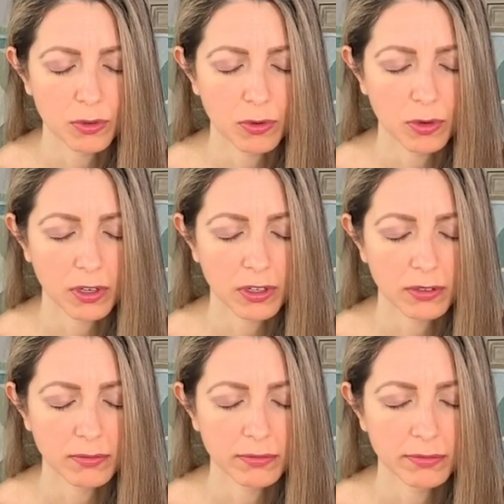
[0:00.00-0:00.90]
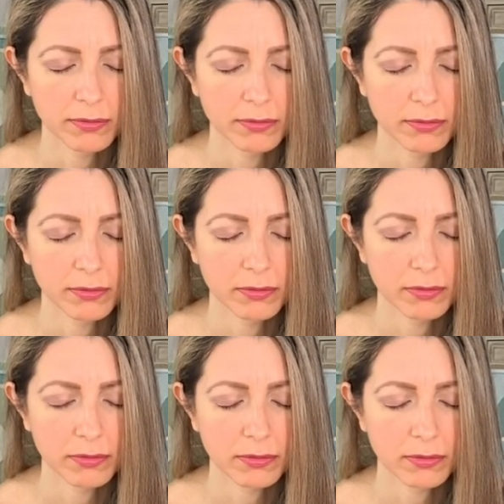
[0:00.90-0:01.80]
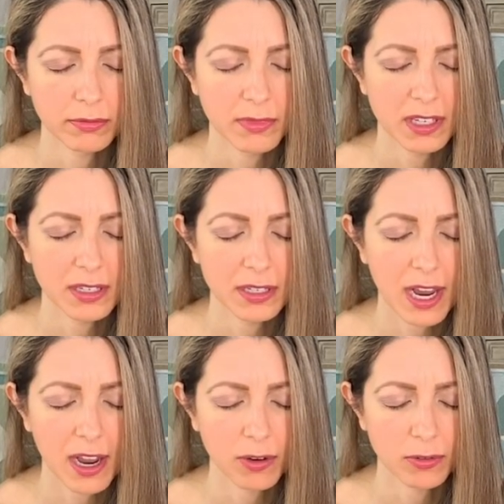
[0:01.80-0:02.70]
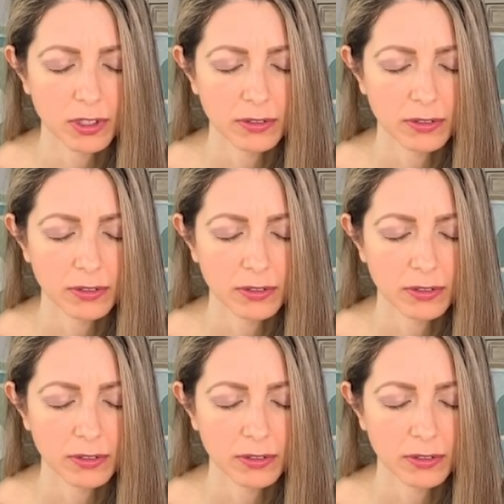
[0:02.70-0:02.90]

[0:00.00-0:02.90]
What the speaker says: or in doubt.